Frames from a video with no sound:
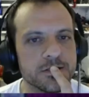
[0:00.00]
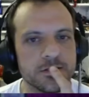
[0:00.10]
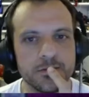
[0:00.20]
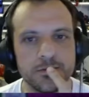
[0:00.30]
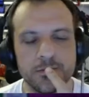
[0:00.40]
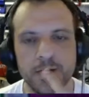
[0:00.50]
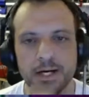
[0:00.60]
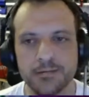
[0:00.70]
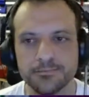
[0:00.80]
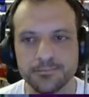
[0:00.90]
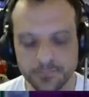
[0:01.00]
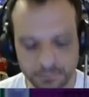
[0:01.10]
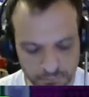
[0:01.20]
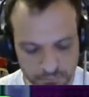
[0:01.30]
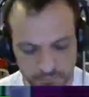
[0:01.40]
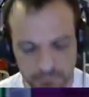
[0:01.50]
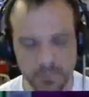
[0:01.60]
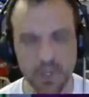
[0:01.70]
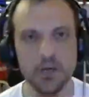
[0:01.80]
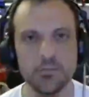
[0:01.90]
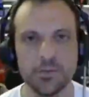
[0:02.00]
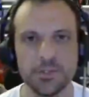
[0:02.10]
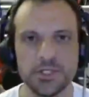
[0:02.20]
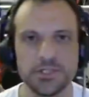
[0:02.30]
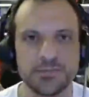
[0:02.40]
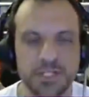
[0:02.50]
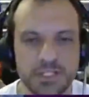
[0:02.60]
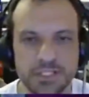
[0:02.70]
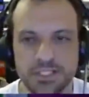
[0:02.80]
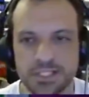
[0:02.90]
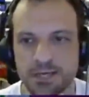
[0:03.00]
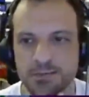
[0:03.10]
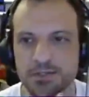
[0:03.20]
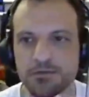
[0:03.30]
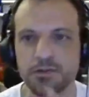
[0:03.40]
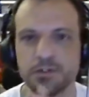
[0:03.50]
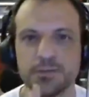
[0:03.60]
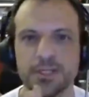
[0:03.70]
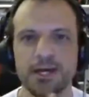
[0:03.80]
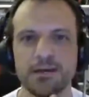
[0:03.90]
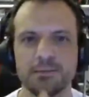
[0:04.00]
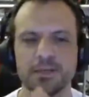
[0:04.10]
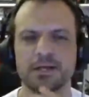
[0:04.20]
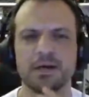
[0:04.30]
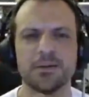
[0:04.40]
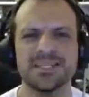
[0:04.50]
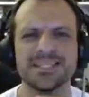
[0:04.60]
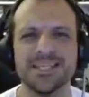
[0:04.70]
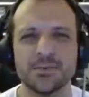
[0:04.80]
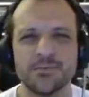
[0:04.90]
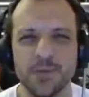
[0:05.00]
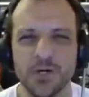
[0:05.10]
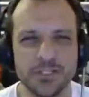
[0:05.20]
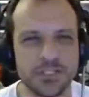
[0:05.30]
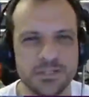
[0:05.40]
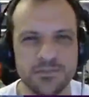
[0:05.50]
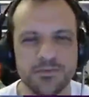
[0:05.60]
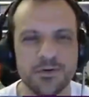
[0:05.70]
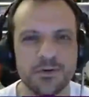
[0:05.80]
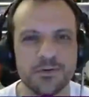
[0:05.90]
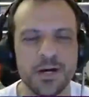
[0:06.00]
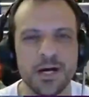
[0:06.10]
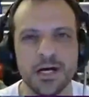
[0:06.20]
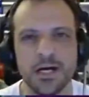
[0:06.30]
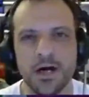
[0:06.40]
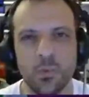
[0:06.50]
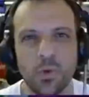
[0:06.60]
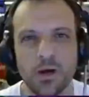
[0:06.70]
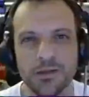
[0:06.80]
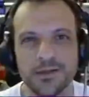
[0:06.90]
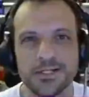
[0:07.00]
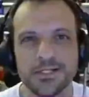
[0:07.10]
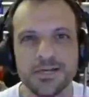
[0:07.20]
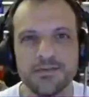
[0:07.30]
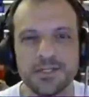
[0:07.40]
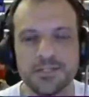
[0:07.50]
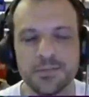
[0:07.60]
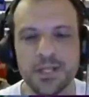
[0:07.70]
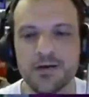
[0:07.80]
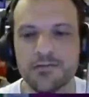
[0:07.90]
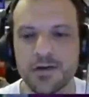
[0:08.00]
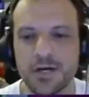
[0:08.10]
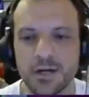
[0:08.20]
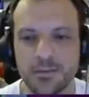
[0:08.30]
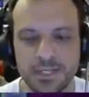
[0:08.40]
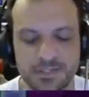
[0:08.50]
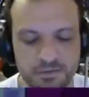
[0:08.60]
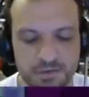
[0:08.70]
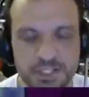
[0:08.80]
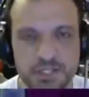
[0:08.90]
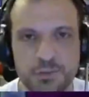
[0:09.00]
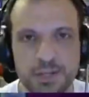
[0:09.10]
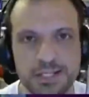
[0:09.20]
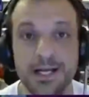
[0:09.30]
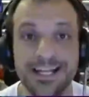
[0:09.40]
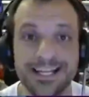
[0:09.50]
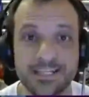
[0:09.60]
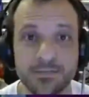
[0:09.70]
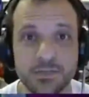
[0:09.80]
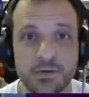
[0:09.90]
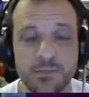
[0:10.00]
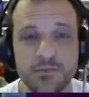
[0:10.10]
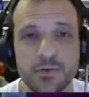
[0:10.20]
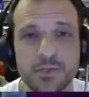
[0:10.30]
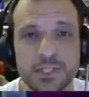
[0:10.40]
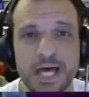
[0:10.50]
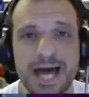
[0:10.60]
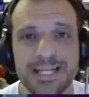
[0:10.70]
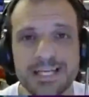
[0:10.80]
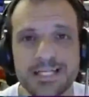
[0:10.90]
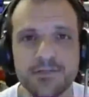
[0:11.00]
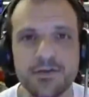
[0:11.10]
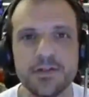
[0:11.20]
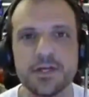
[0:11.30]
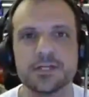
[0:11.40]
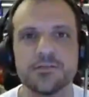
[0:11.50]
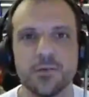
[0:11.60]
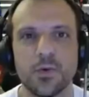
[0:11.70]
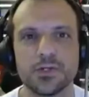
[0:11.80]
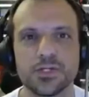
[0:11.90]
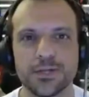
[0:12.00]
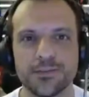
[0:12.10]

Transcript: to probably try some Genesis games in the future, but yeah, I'm gonna stick with Master System for a while though. Let's give it some love. Please feel free to comment and click subscribe, of course. And as ever, thanks for watching.